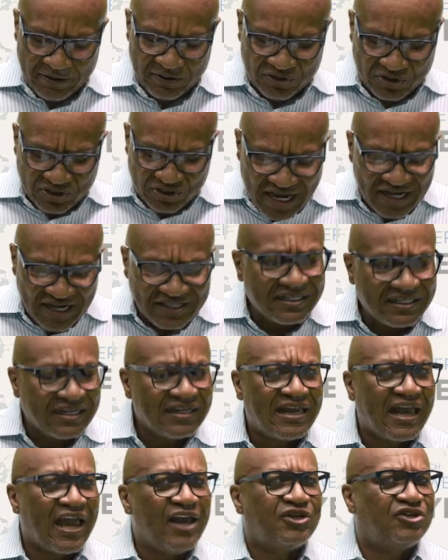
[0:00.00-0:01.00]
Just in
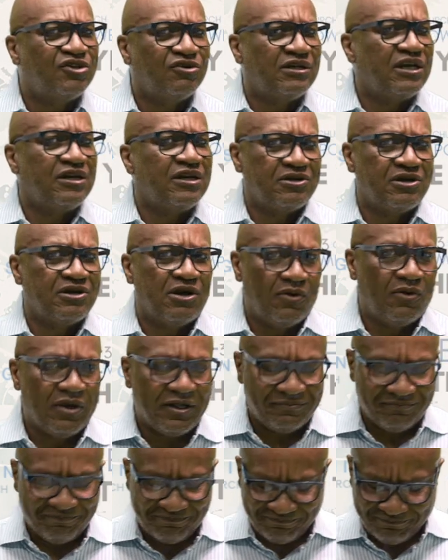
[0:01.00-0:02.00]
case you didn't know
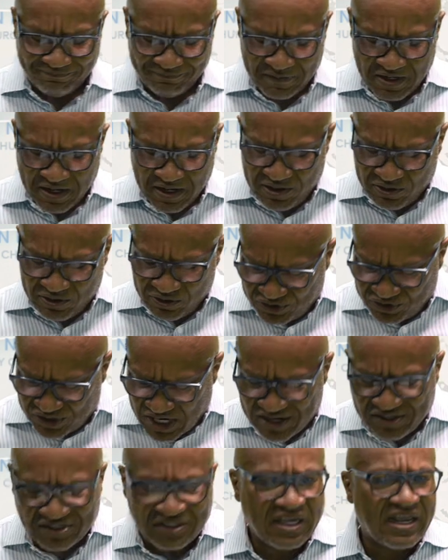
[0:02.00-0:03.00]
it,
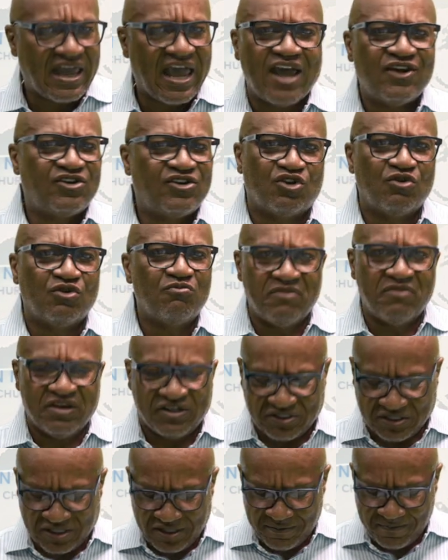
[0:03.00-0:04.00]
just in case you
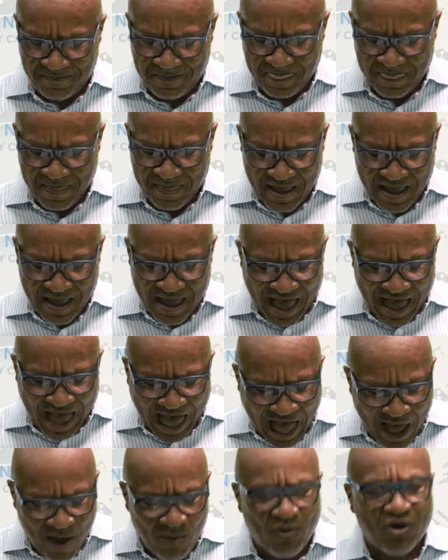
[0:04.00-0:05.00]
missed it,
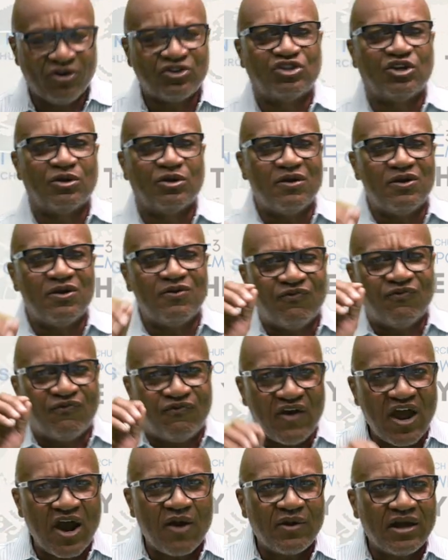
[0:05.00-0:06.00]
I want you to be
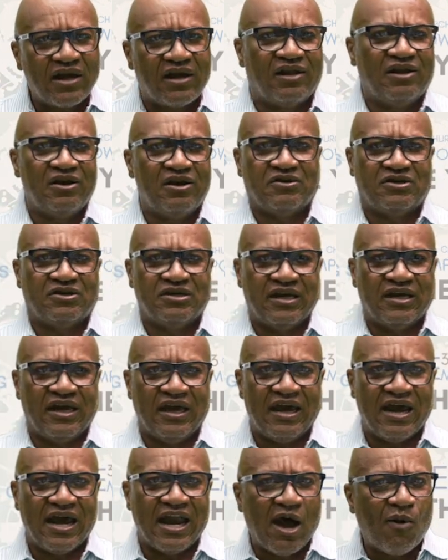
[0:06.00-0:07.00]
very clear
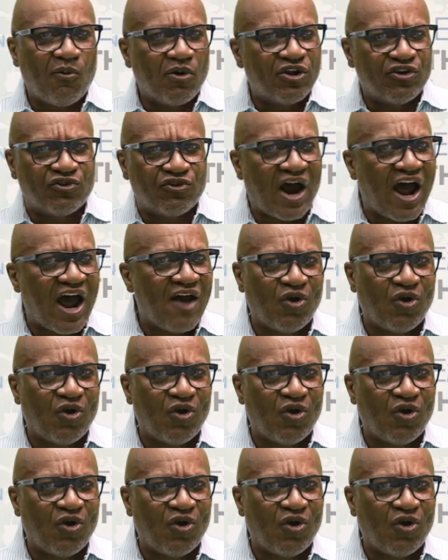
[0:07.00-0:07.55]
today, and I want to drive